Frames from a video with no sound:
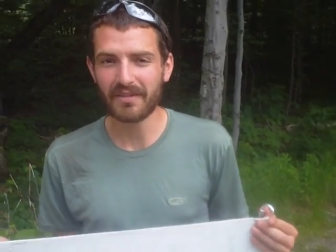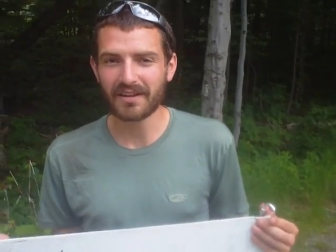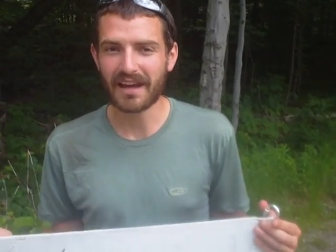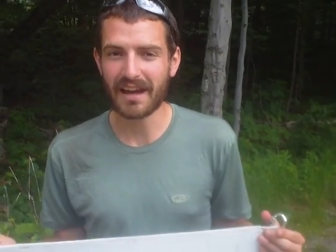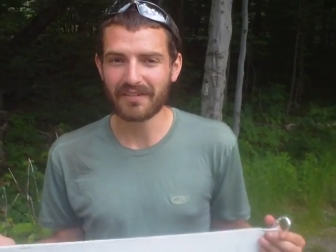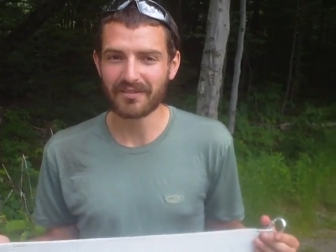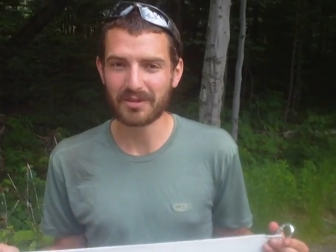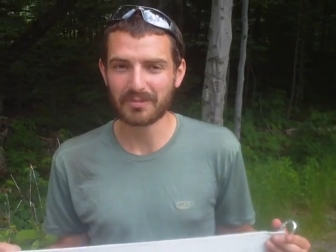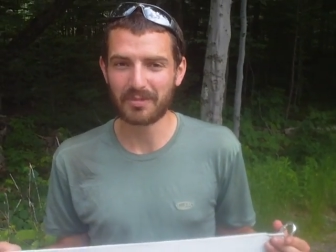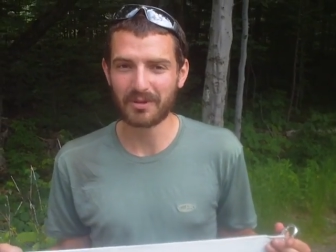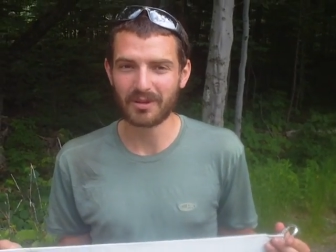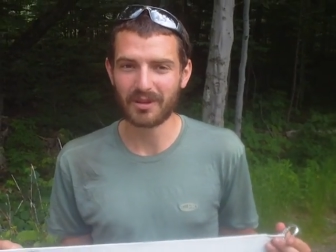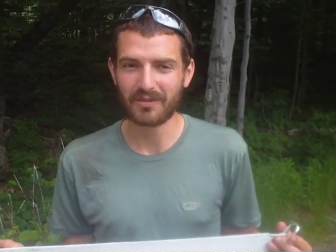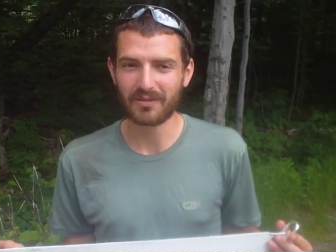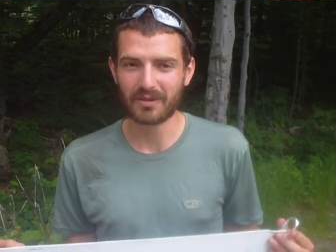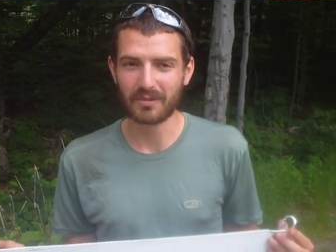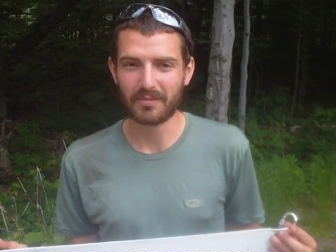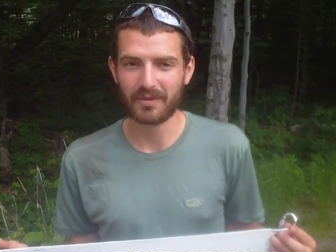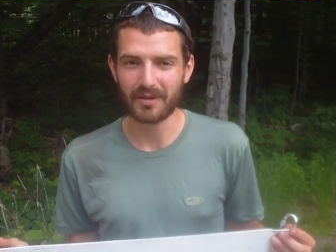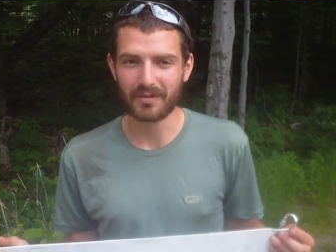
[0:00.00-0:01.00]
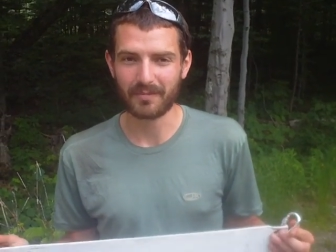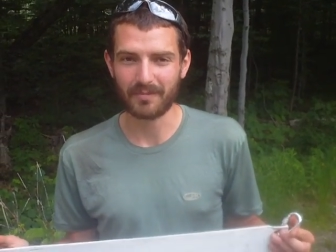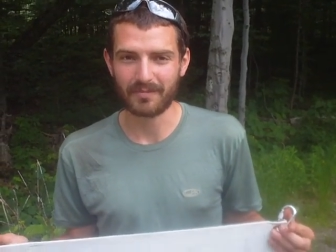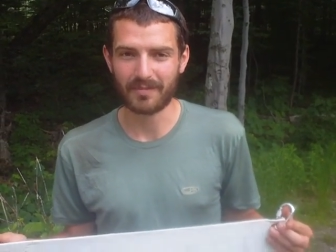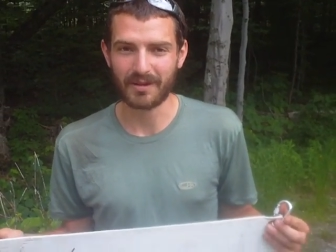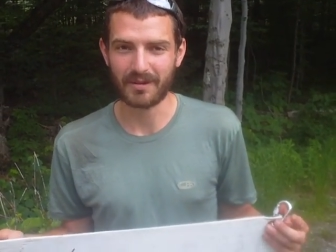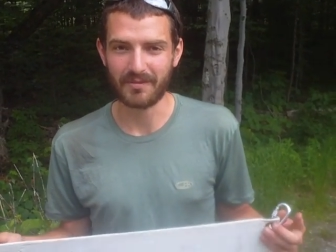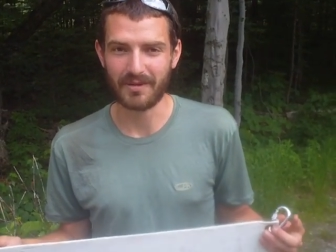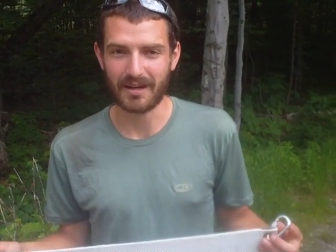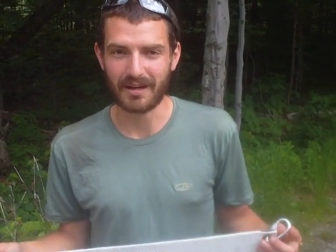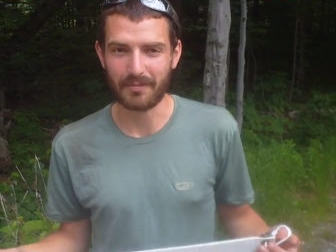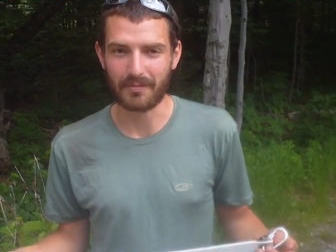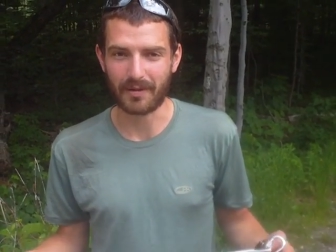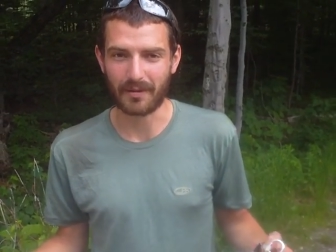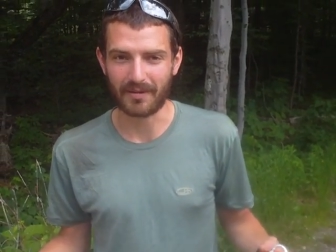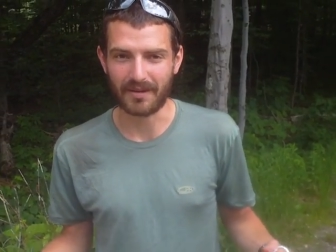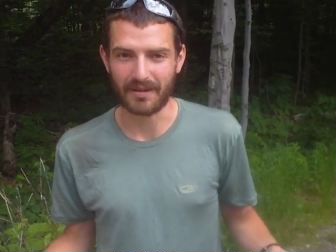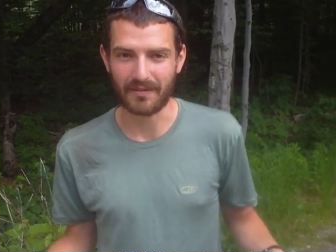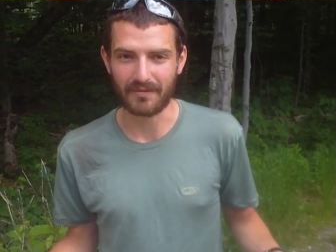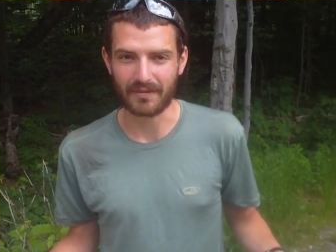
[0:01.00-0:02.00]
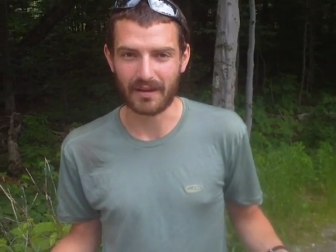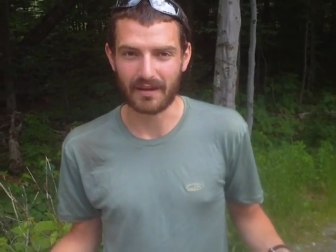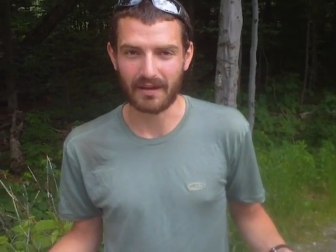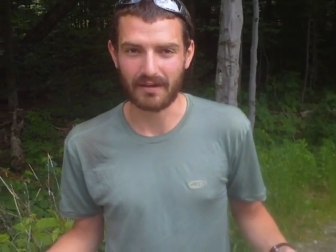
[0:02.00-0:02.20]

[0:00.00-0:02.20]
even time. have to pull over to pick, pick me up. I mean, if they...